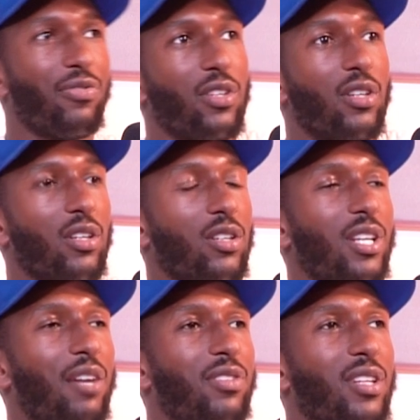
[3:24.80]
to you
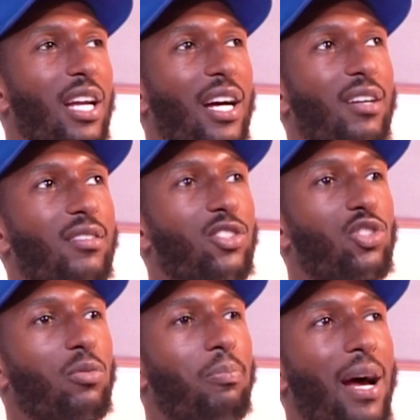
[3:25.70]
have to like
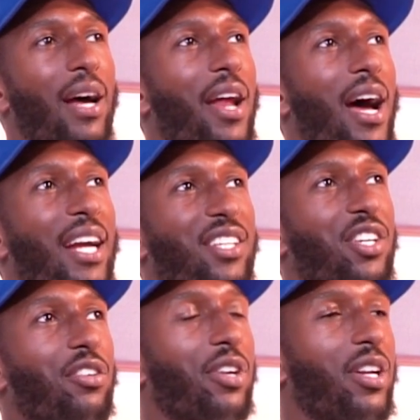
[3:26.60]
sort of pattern an
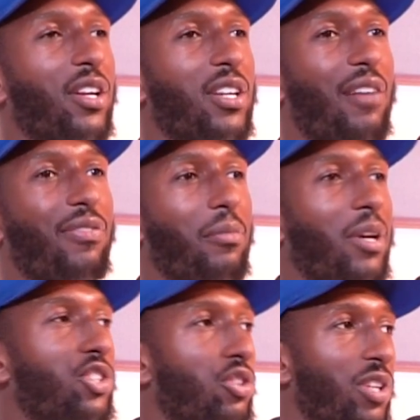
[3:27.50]
itinerary in it. You have to make
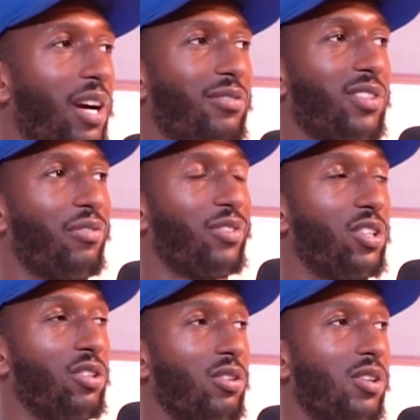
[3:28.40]
sure you have stuff to
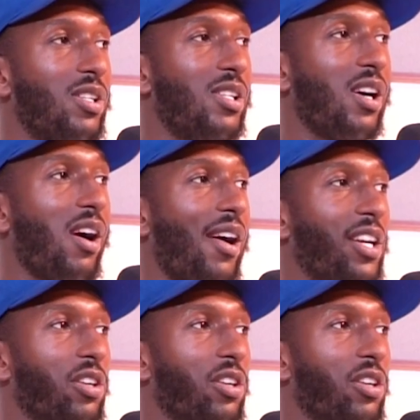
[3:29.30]
do and you